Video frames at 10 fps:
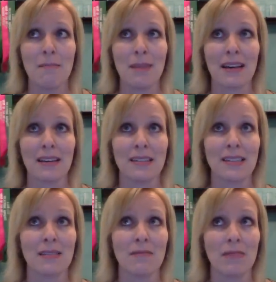
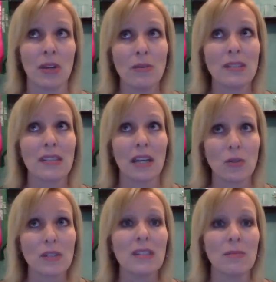because those
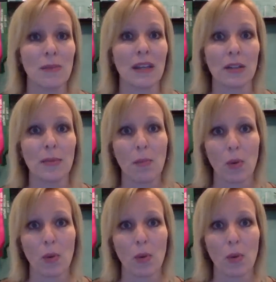schedules seem to be a little bit